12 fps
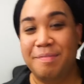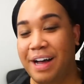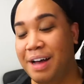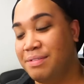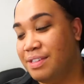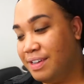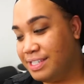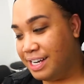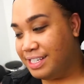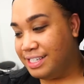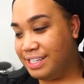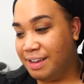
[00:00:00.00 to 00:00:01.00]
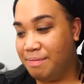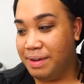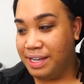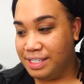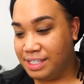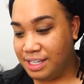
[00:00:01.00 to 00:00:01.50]
But I'm so excited to get
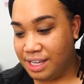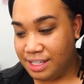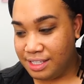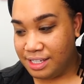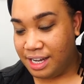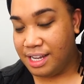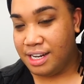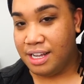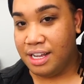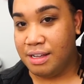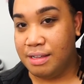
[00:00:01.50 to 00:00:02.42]
my skin done.